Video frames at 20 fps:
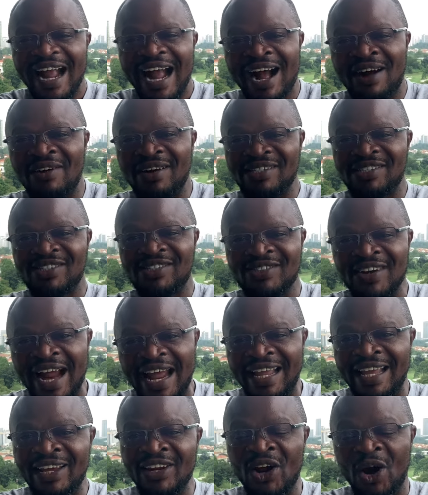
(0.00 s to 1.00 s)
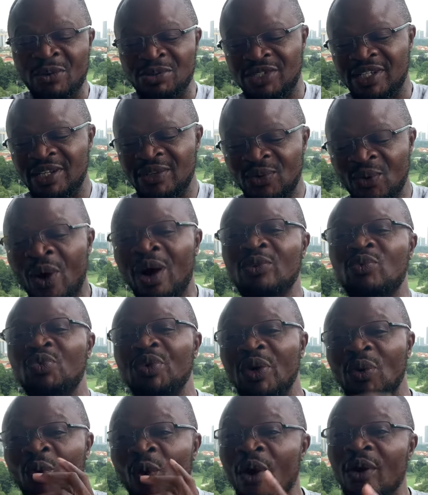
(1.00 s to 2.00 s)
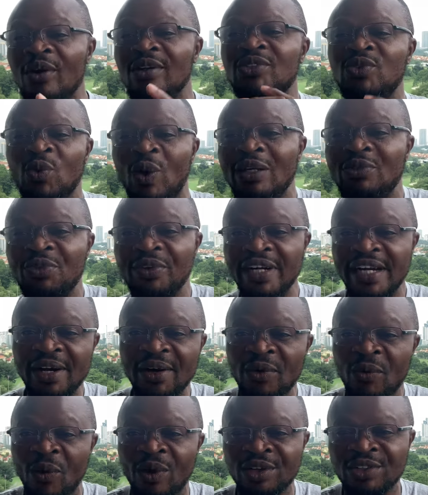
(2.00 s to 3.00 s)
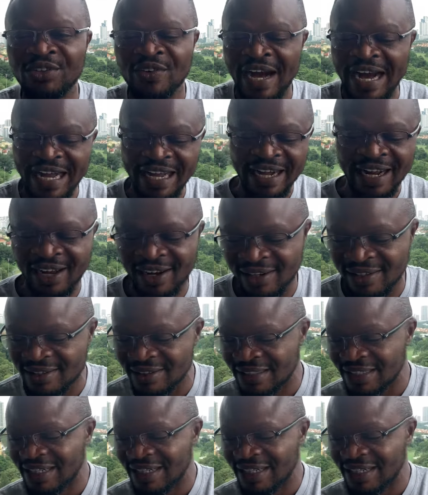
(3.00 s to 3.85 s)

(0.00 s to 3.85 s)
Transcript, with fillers: Our striking option. What we want, what we really want right now.